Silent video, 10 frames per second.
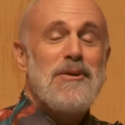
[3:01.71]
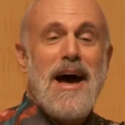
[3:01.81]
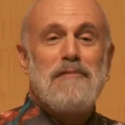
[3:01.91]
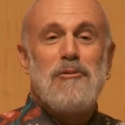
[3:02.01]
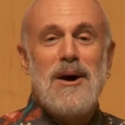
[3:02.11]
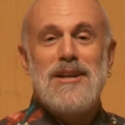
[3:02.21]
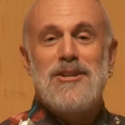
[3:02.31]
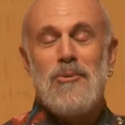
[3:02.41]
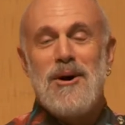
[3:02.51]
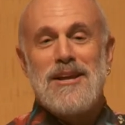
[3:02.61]
have one and
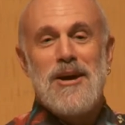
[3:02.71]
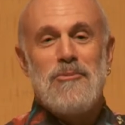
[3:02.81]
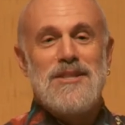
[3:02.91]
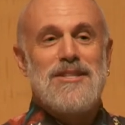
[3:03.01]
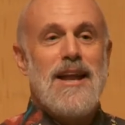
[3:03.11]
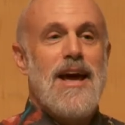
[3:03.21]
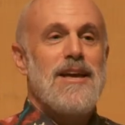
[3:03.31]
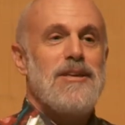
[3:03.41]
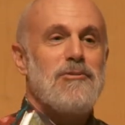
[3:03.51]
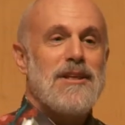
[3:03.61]
don't want to get one today,
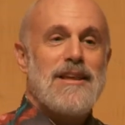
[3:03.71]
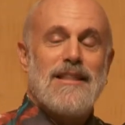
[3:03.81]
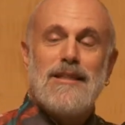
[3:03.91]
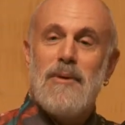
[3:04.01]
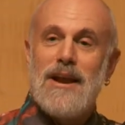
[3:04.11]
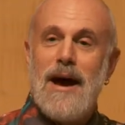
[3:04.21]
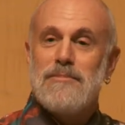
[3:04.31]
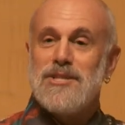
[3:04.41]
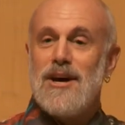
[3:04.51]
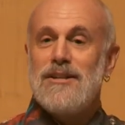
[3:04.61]
you can get them on
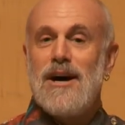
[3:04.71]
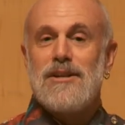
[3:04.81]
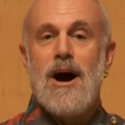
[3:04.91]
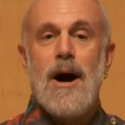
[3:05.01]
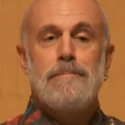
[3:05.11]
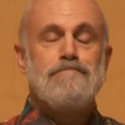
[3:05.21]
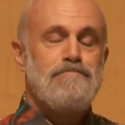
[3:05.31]
Amazon.com.